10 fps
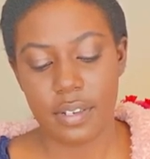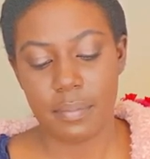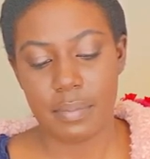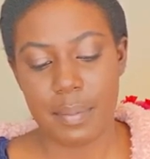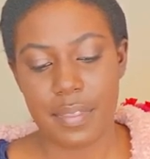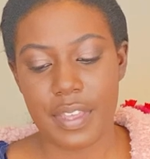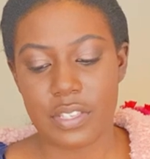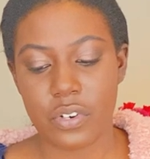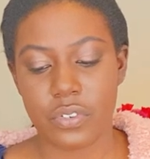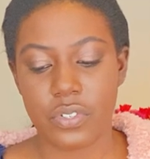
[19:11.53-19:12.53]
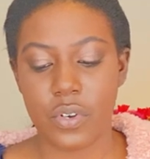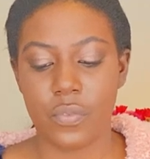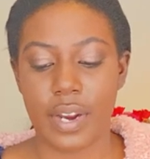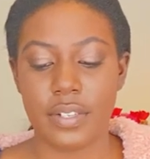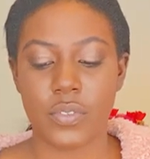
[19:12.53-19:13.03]
maybe things that are so
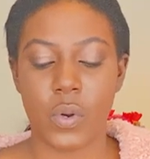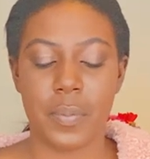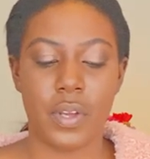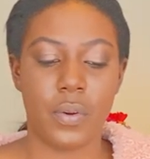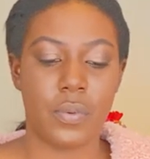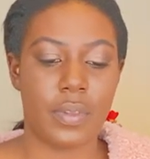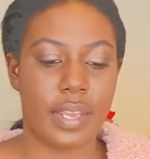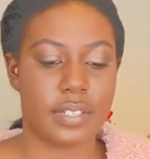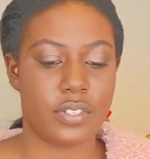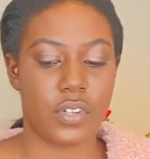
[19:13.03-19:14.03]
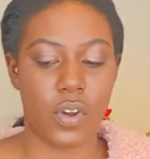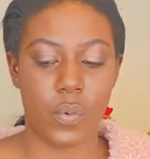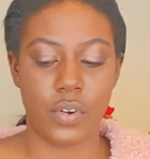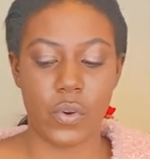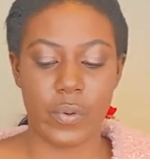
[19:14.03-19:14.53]
right. Scorpio likes to go
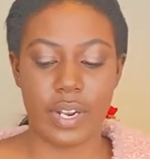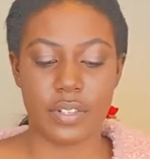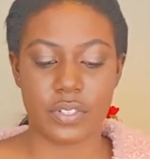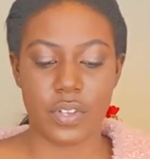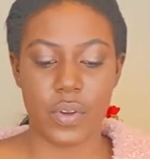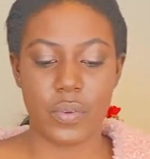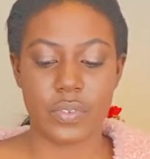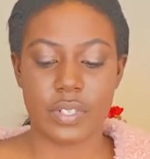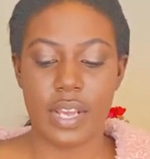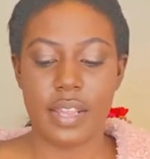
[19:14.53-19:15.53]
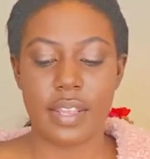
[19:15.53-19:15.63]
where no one else goes.